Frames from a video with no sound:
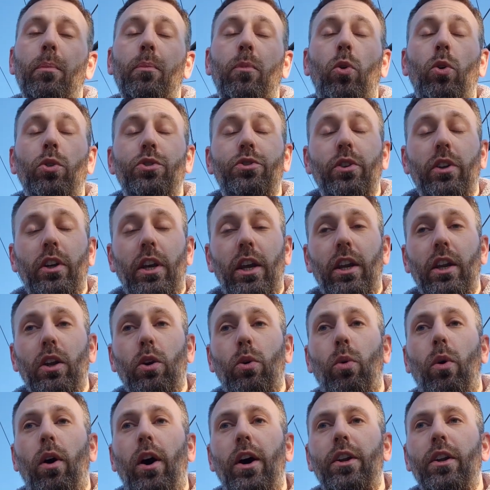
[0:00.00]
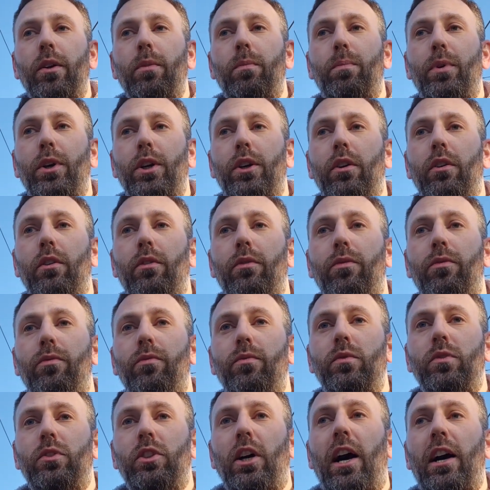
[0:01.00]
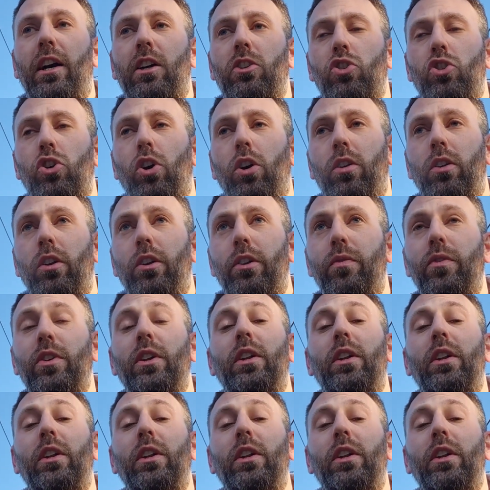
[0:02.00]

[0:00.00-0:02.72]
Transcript: Also getting quite a bit of dark chocolate.